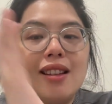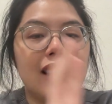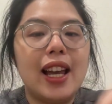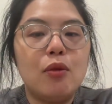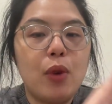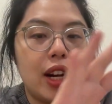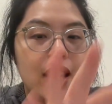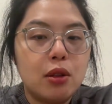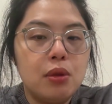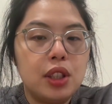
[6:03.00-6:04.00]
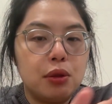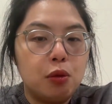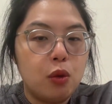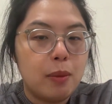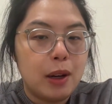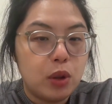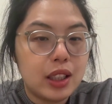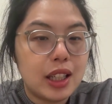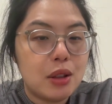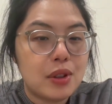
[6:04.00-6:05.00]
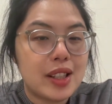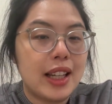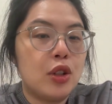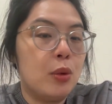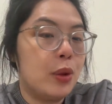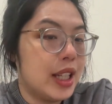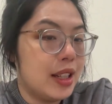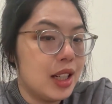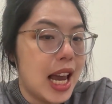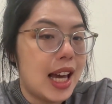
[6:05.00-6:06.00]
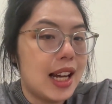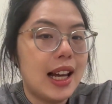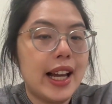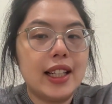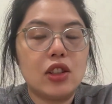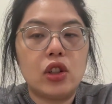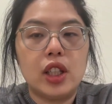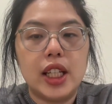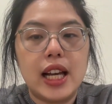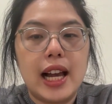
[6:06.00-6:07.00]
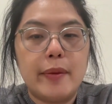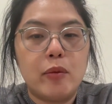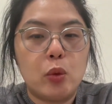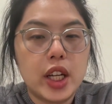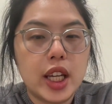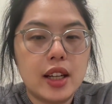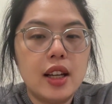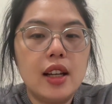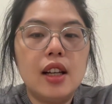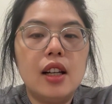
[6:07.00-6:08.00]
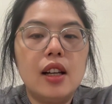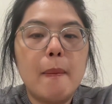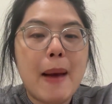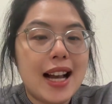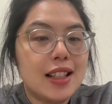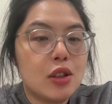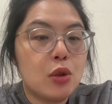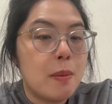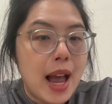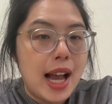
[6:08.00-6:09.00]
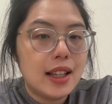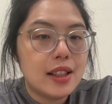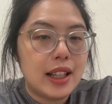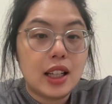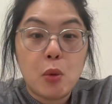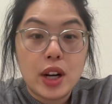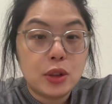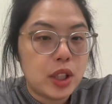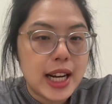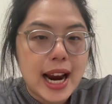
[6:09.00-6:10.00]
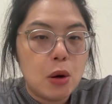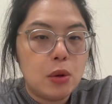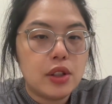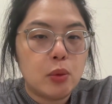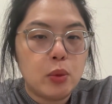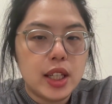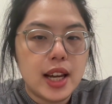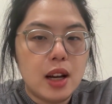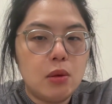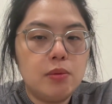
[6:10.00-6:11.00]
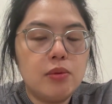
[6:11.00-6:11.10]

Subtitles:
And when I go into what my workday looks like, you will hear that actually I'm working max to max, like around 20 hours a week now.